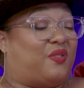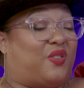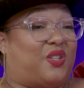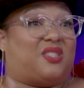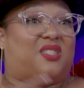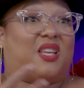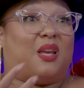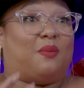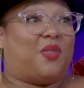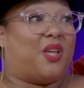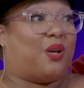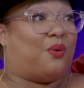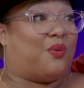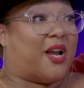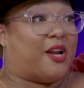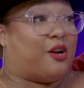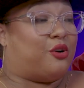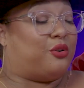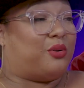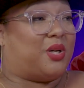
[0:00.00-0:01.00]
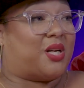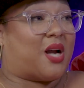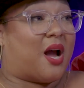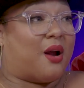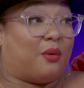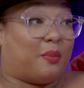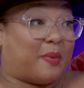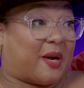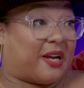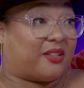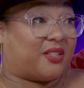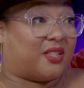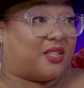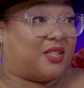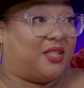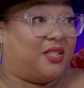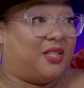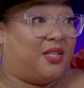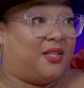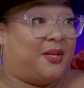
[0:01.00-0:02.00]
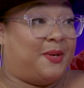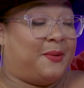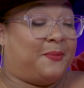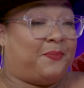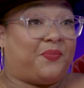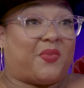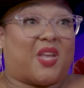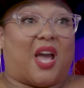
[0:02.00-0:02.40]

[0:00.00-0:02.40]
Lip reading: The same thing when I go to a chiropractor.